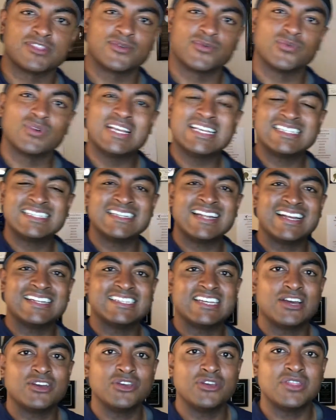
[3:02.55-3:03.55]
the reason I
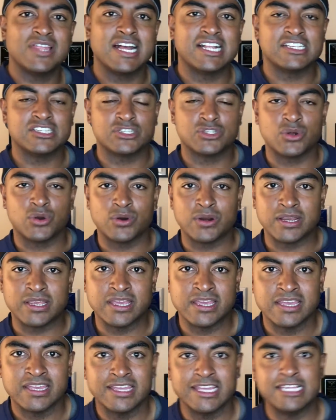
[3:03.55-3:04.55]
tell you that
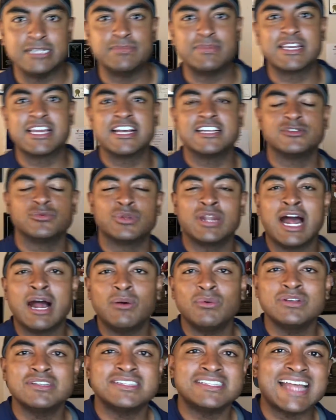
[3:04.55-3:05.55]
story is because when
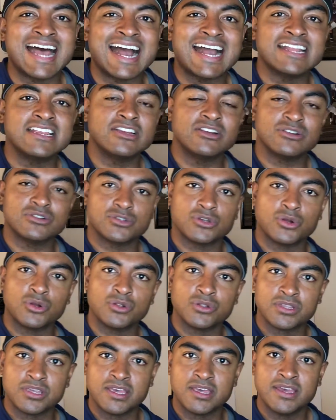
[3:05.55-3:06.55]
I was 9 years
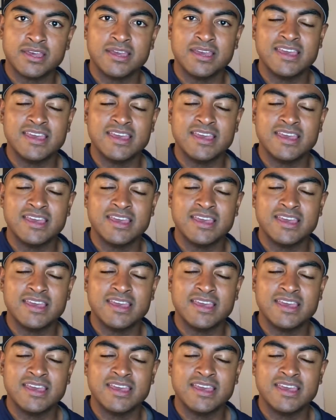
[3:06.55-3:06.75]
old,